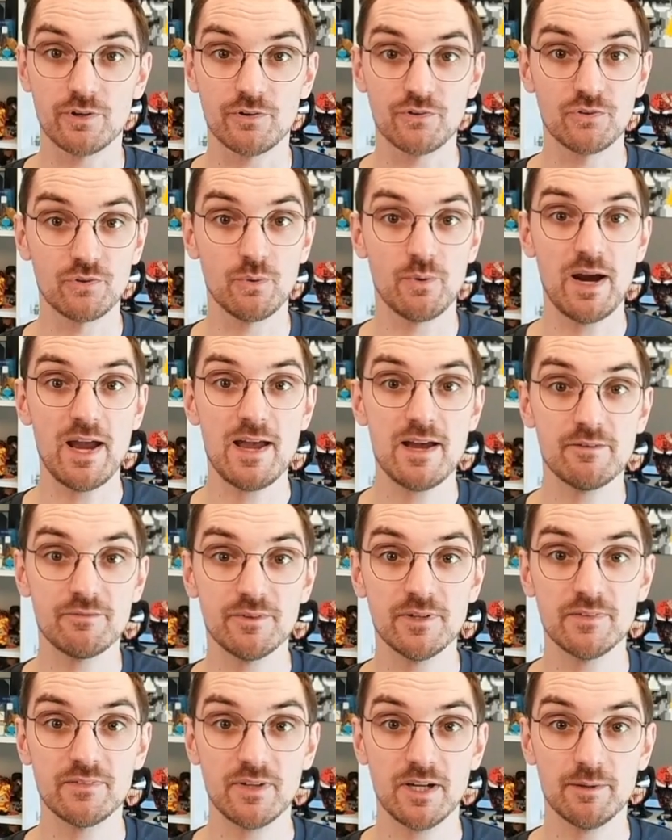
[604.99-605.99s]
So
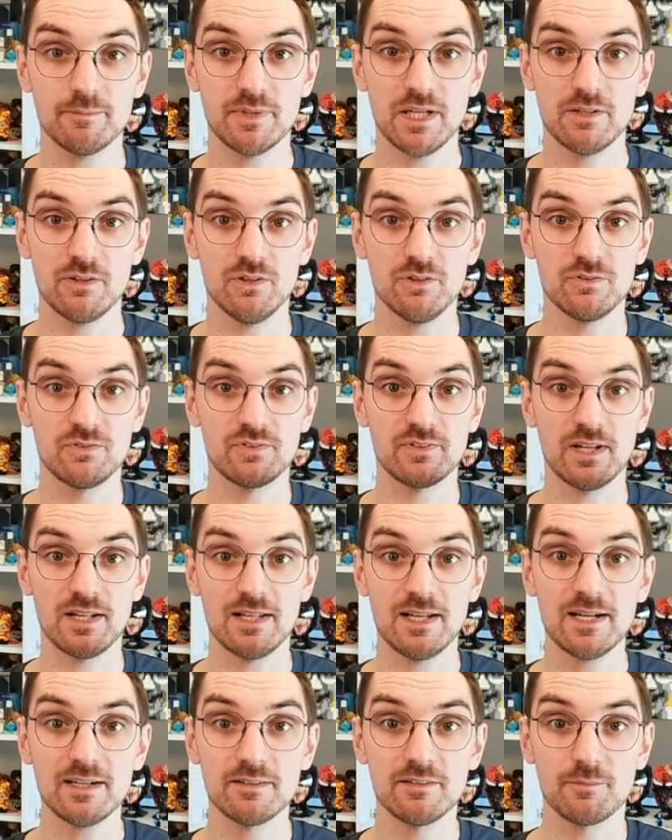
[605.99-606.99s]
every time that you
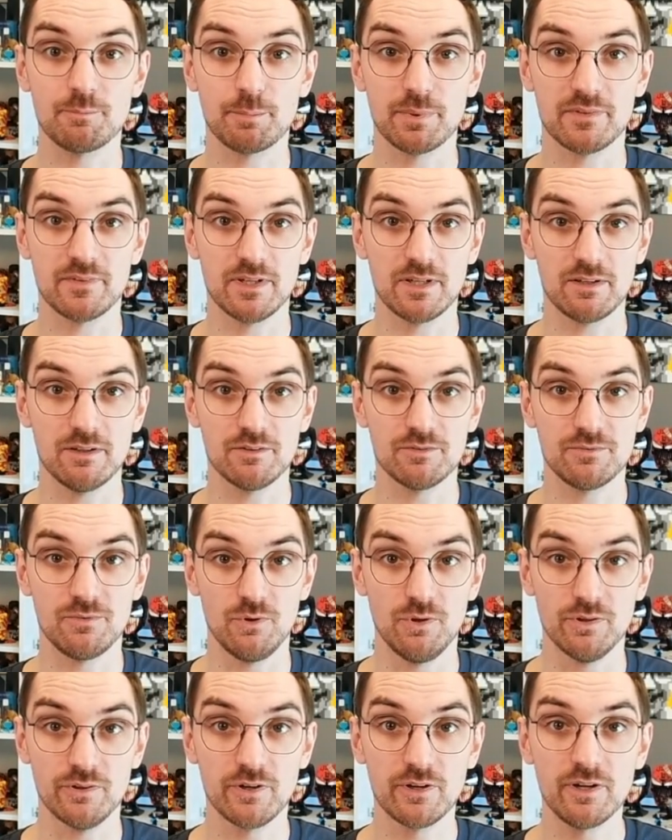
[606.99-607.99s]
select a particular
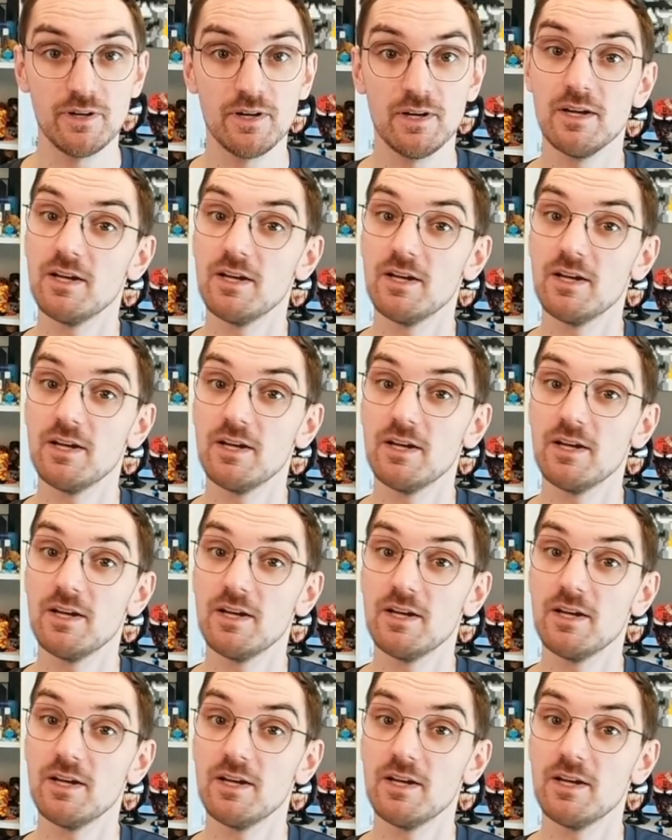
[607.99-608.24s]
folder,